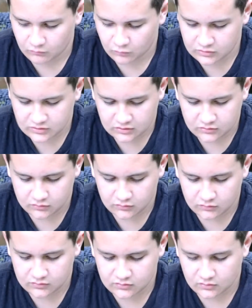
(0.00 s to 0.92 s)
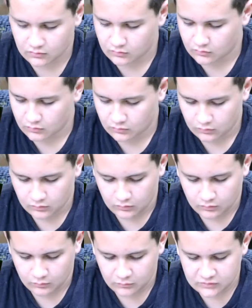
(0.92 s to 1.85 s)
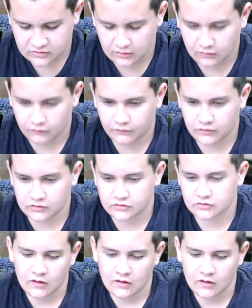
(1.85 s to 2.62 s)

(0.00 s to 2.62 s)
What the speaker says: was introduced mosquito fish.